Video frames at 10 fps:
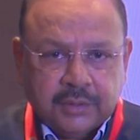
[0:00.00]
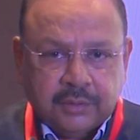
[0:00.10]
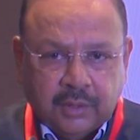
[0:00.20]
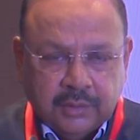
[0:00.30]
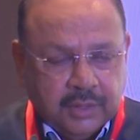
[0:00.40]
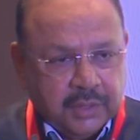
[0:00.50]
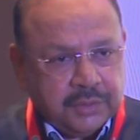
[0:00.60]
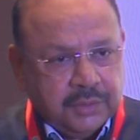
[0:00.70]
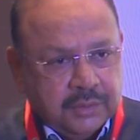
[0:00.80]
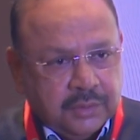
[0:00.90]

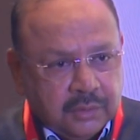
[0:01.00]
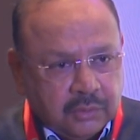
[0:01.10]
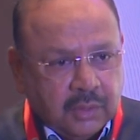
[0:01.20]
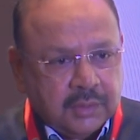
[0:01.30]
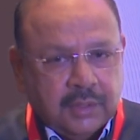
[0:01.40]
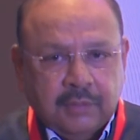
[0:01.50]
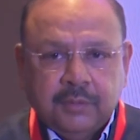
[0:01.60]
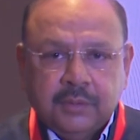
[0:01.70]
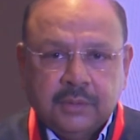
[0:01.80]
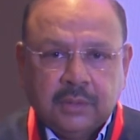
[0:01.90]
transactions trust
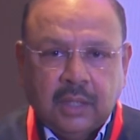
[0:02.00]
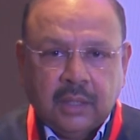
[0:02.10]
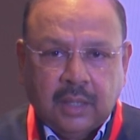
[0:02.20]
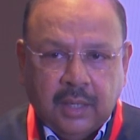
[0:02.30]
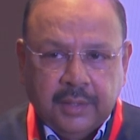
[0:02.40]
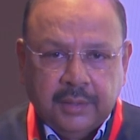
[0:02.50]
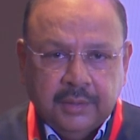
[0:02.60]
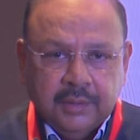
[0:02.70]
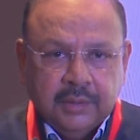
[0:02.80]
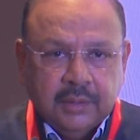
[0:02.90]
levels are high,
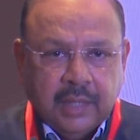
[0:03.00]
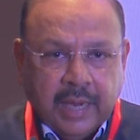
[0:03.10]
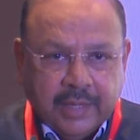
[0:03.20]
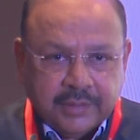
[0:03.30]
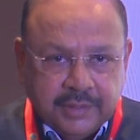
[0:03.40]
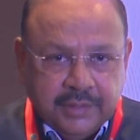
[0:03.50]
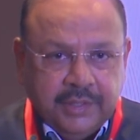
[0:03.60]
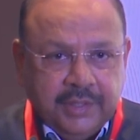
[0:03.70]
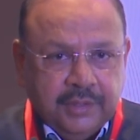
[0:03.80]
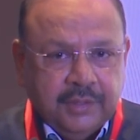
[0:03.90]
as
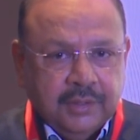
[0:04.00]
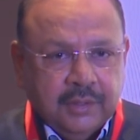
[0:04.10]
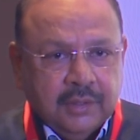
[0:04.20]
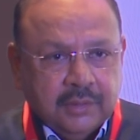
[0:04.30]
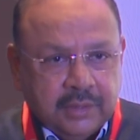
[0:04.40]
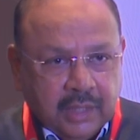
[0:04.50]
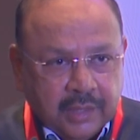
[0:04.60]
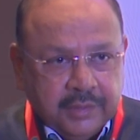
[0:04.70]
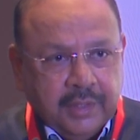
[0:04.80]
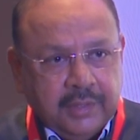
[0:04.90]
indeed the
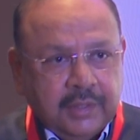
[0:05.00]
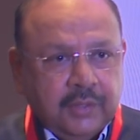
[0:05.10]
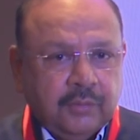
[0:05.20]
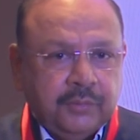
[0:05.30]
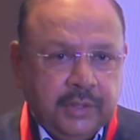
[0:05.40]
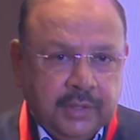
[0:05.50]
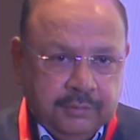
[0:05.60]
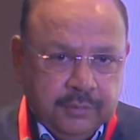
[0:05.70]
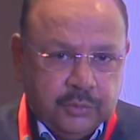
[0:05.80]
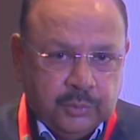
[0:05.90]
identity of the
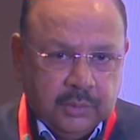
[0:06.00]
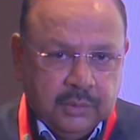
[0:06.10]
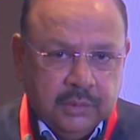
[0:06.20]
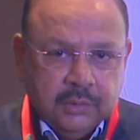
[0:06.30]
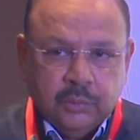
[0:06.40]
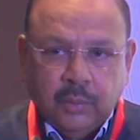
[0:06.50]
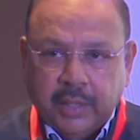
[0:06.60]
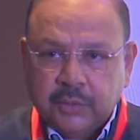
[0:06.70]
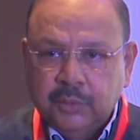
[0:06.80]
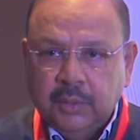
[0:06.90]
individual who
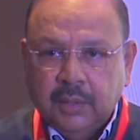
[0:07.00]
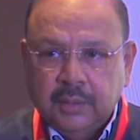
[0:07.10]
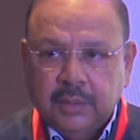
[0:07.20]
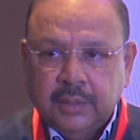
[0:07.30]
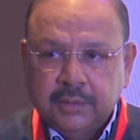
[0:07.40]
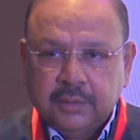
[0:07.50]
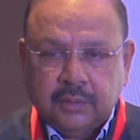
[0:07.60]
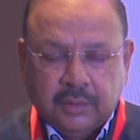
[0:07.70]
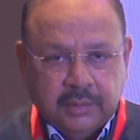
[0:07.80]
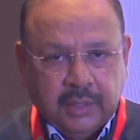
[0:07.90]
actually undertakes the
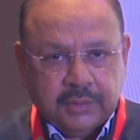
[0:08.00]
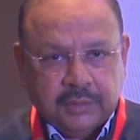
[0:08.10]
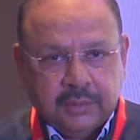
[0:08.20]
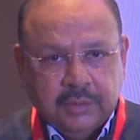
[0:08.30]
transaction.